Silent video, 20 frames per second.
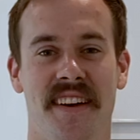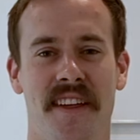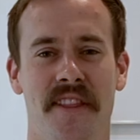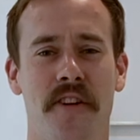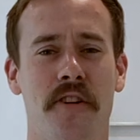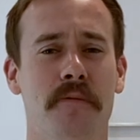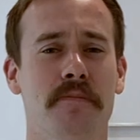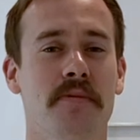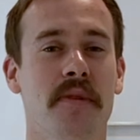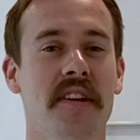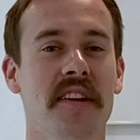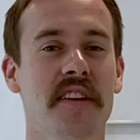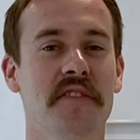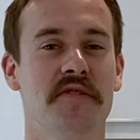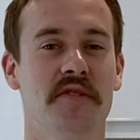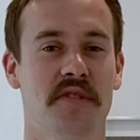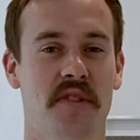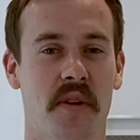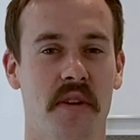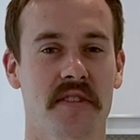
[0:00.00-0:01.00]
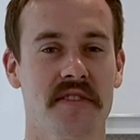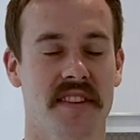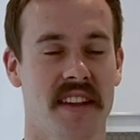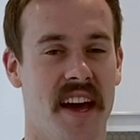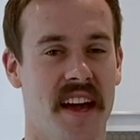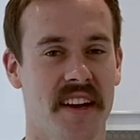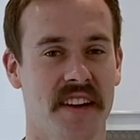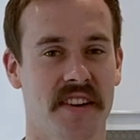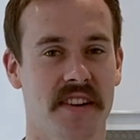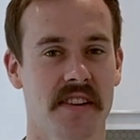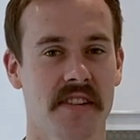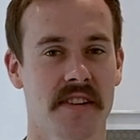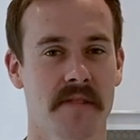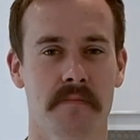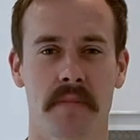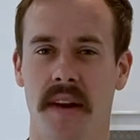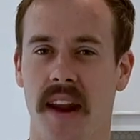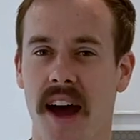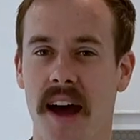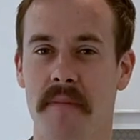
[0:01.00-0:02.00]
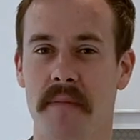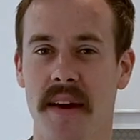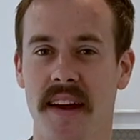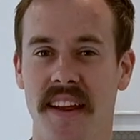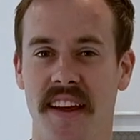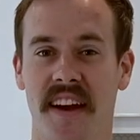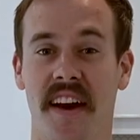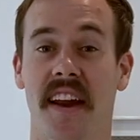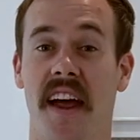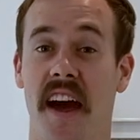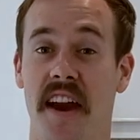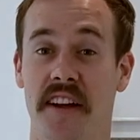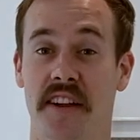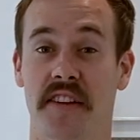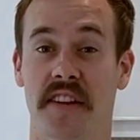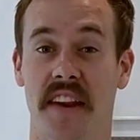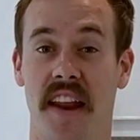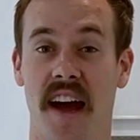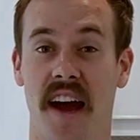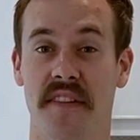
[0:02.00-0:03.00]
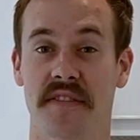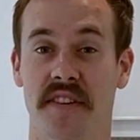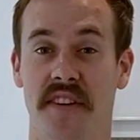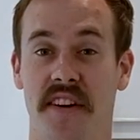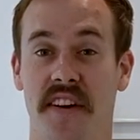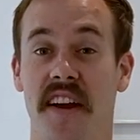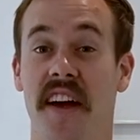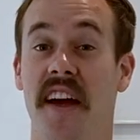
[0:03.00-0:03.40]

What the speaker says: There are plenty of tutorials on how to cook, but not many on how to clean after.